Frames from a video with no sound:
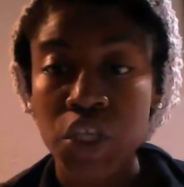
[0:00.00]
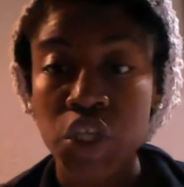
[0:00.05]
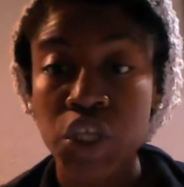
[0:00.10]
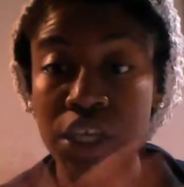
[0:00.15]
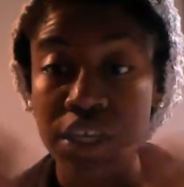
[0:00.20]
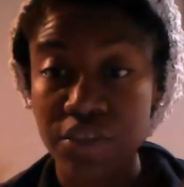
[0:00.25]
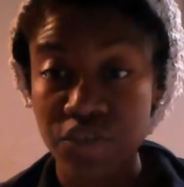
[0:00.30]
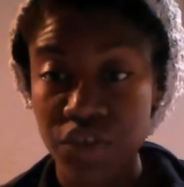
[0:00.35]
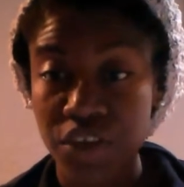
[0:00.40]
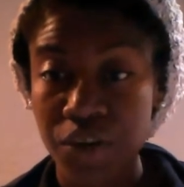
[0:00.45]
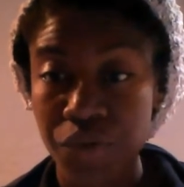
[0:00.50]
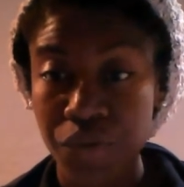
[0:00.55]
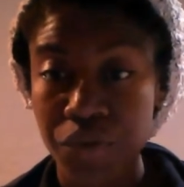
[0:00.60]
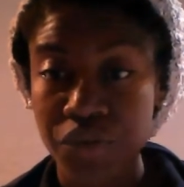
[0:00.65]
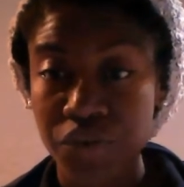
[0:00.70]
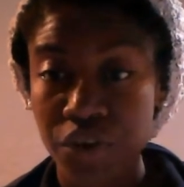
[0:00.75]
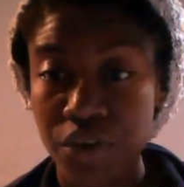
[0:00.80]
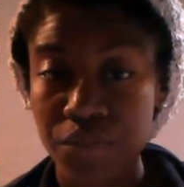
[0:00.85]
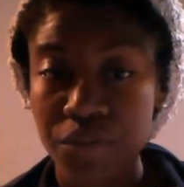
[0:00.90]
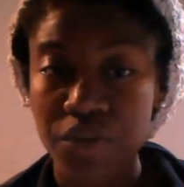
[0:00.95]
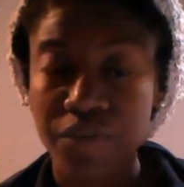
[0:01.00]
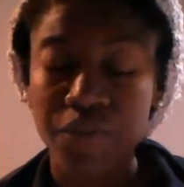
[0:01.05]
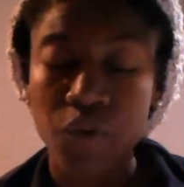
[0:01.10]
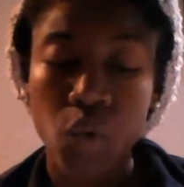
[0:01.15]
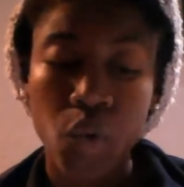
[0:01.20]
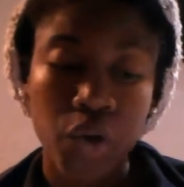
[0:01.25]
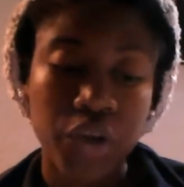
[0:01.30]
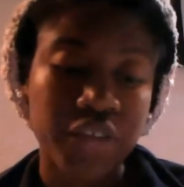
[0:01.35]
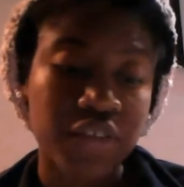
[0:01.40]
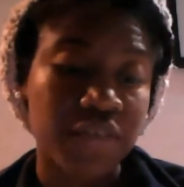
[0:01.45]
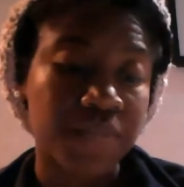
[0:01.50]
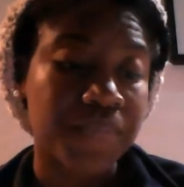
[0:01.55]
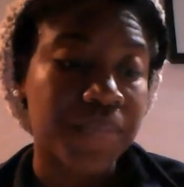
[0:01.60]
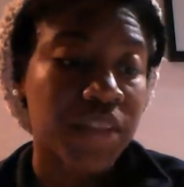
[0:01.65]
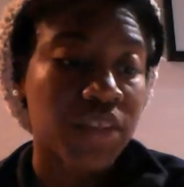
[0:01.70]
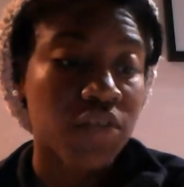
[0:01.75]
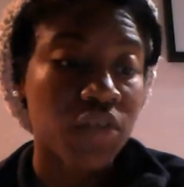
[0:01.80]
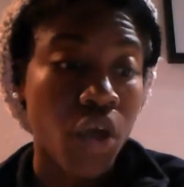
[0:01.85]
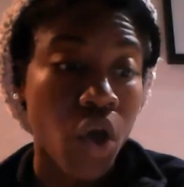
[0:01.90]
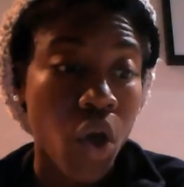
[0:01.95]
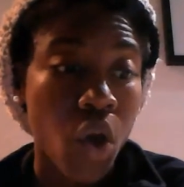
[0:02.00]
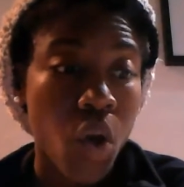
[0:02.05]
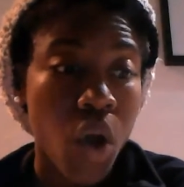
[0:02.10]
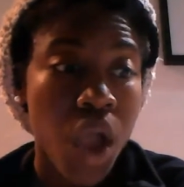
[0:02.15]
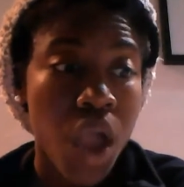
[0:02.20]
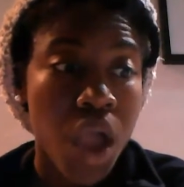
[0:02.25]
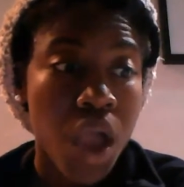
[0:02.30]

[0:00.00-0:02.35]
in general terms, of course. So